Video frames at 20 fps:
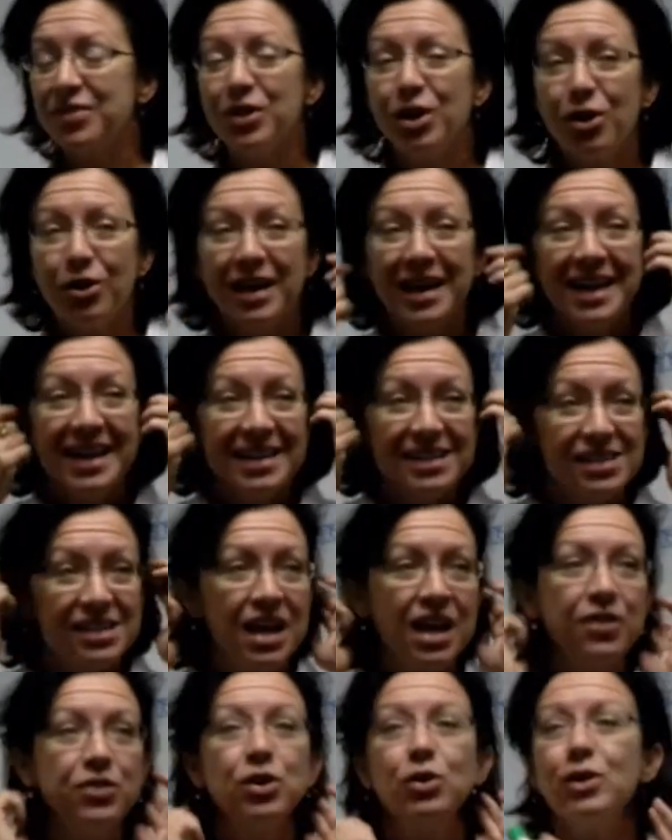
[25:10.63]
There
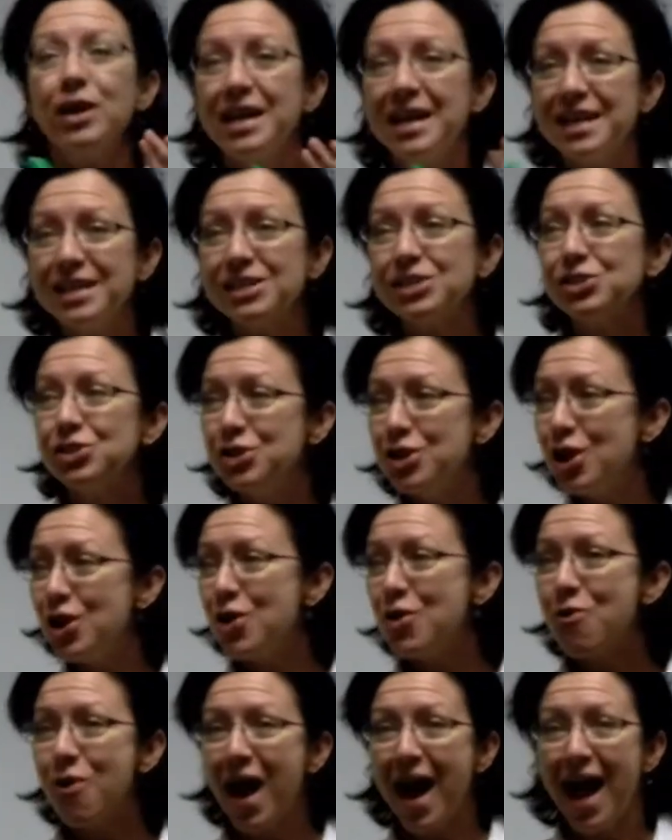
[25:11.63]
is
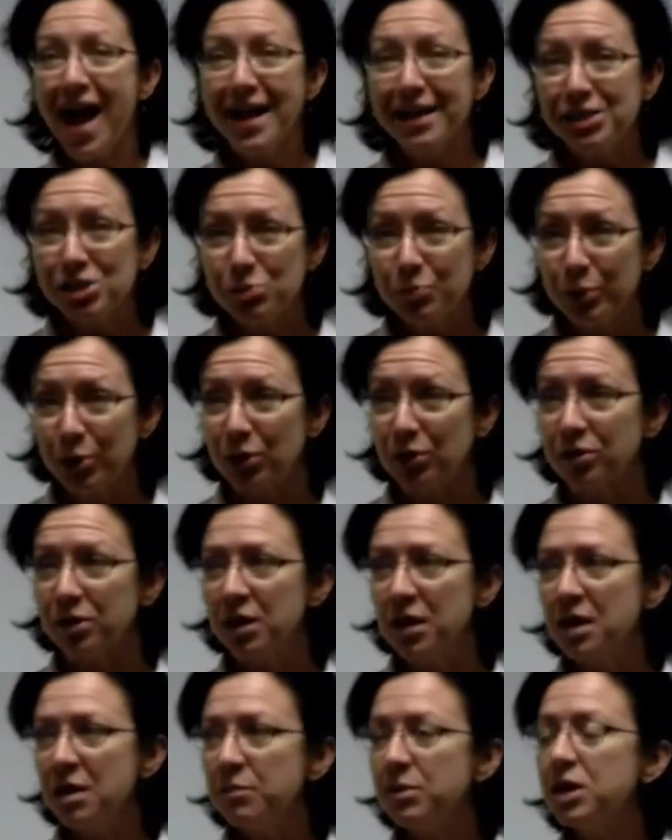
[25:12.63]
no expert
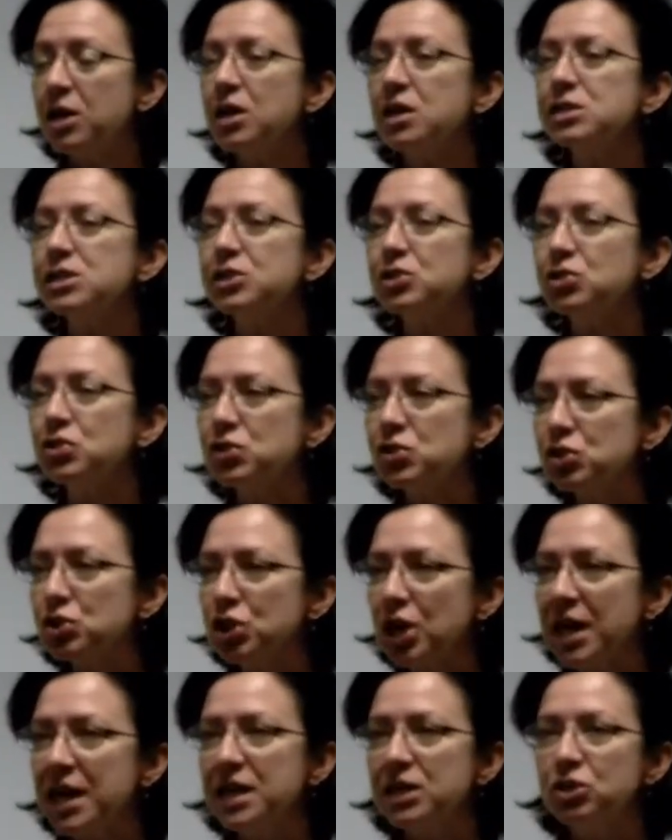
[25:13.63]
because it's
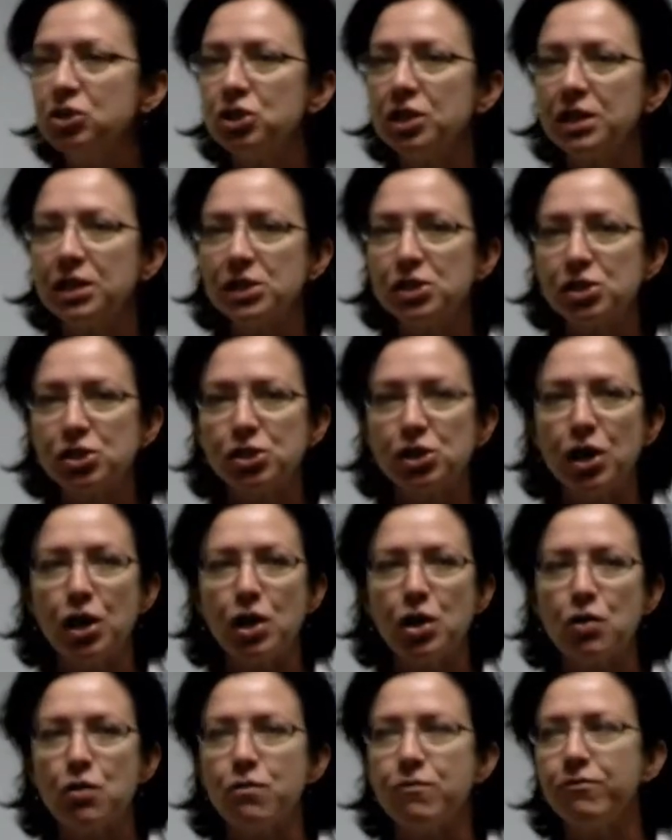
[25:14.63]
changing
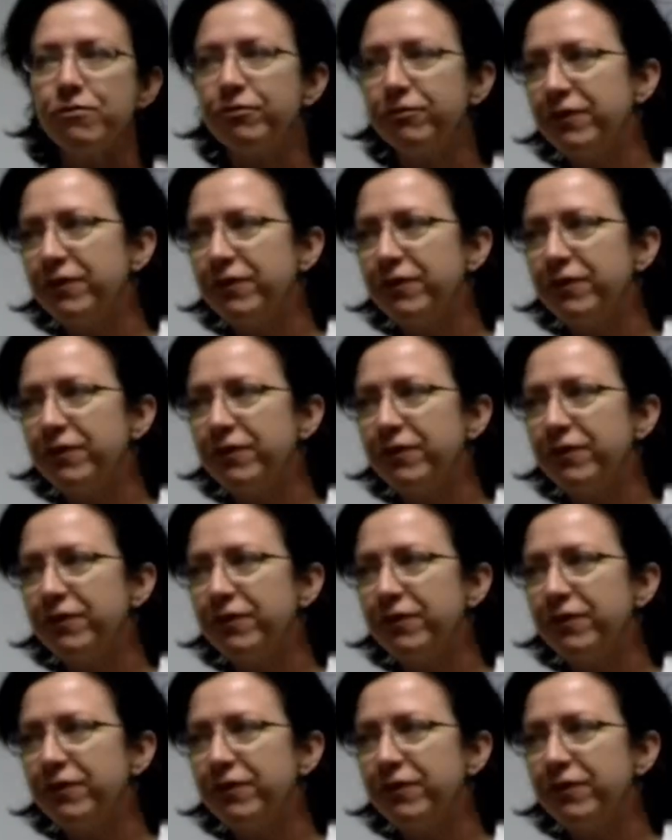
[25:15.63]
so